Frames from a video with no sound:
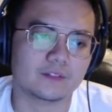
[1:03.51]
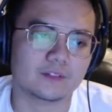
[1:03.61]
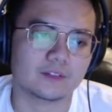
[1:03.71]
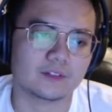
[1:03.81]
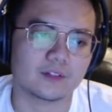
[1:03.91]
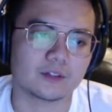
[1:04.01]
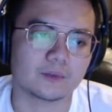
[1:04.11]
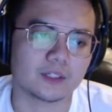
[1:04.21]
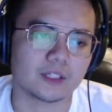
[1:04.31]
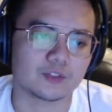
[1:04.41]
so I don't
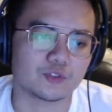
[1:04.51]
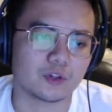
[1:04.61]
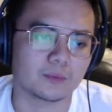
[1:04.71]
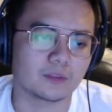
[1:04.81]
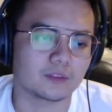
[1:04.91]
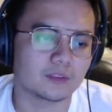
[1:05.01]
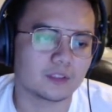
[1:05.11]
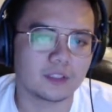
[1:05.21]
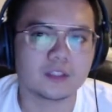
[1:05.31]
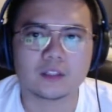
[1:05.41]
want to get in trouble.
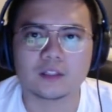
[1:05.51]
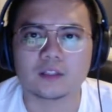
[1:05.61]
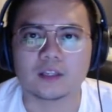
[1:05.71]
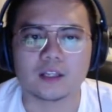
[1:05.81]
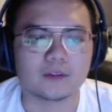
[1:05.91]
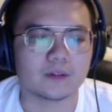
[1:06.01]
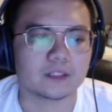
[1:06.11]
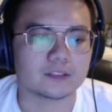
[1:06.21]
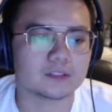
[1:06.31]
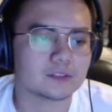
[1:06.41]

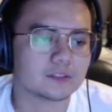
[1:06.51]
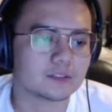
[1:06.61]
Anyways,